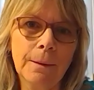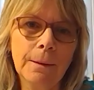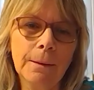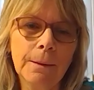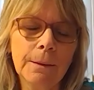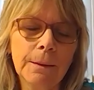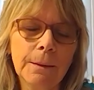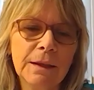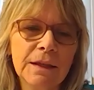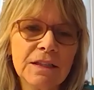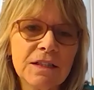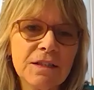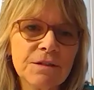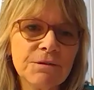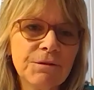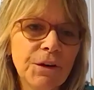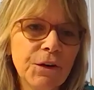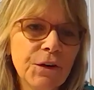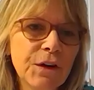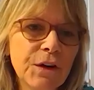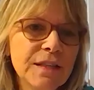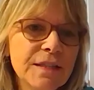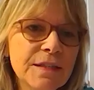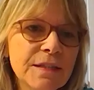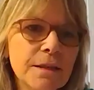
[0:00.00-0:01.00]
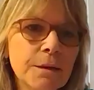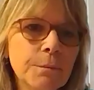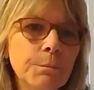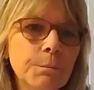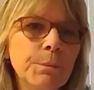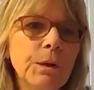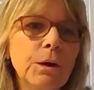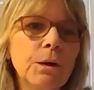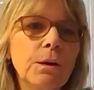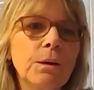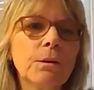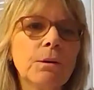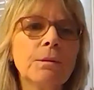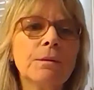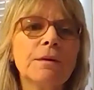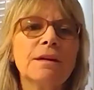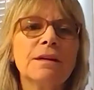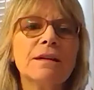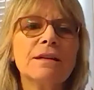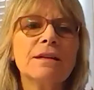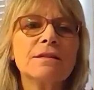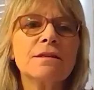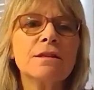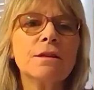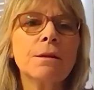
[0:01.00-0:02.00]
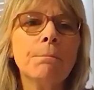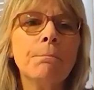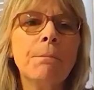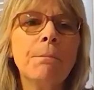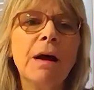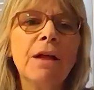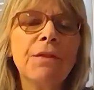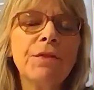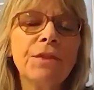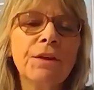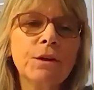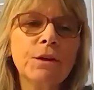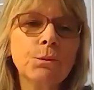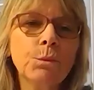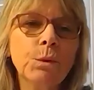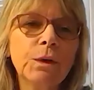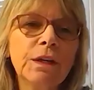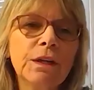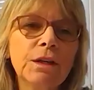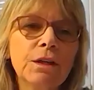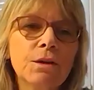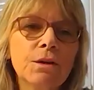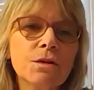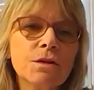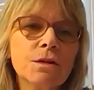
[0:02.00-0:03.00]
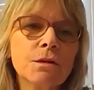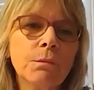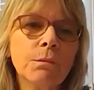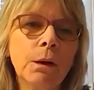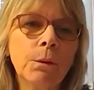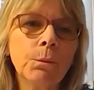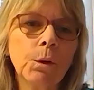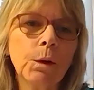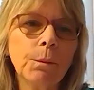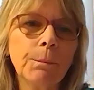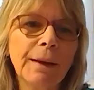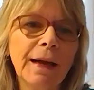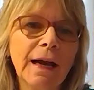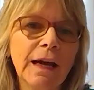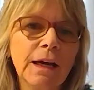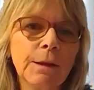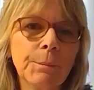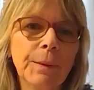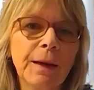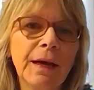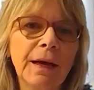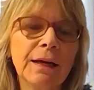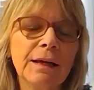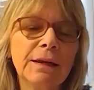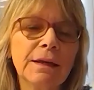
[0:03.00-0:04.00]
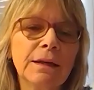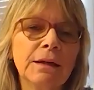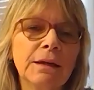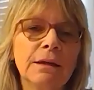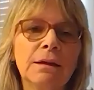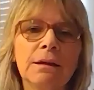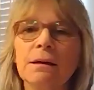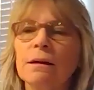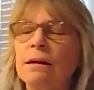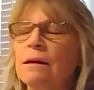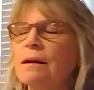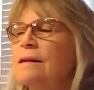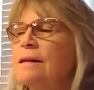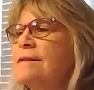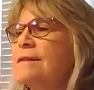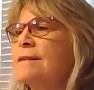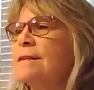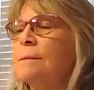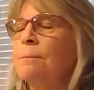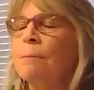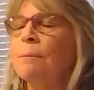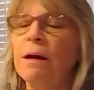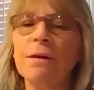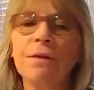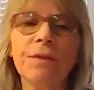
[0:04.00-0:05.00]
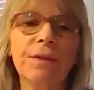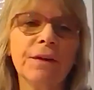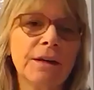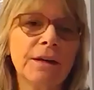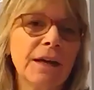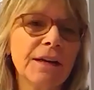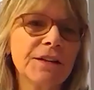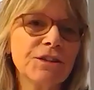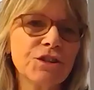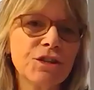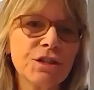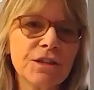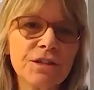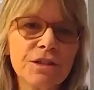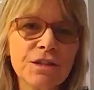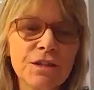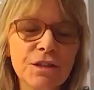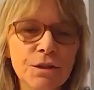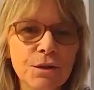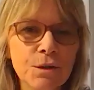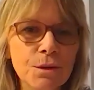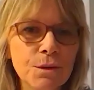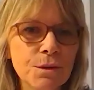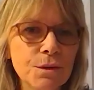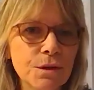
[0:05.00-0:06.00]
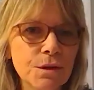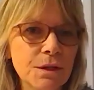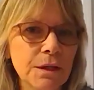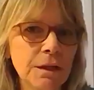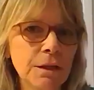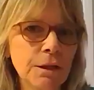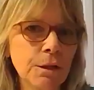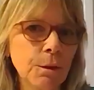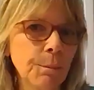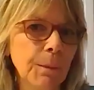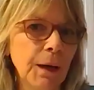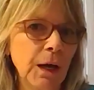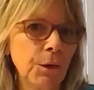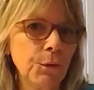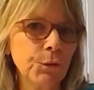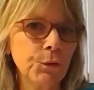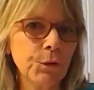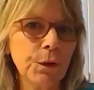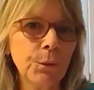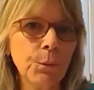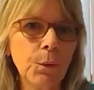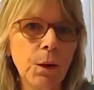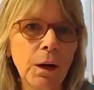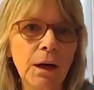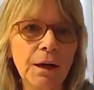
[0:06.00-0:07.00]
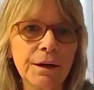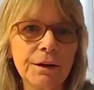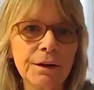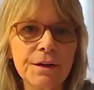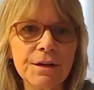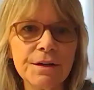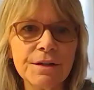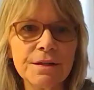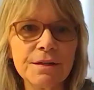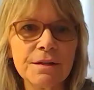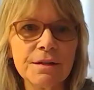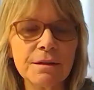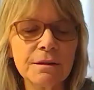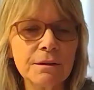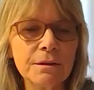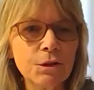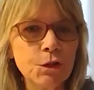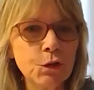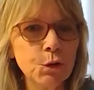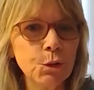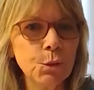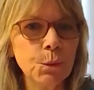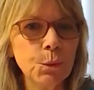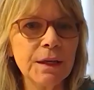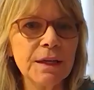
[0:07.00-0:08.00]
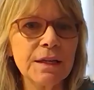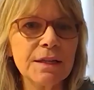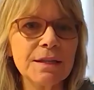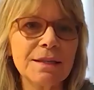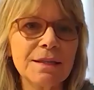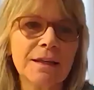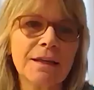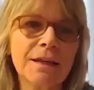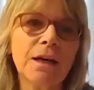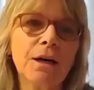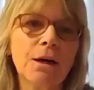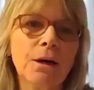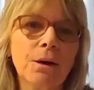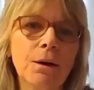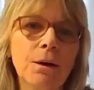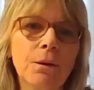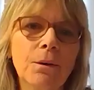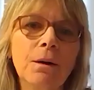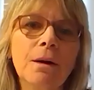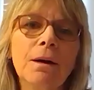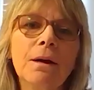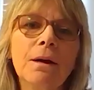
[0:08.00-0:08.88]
It's very simple. It's the method we use when we're backpacking. It's the method I just used in the Boundary Waters 2 weeks ago.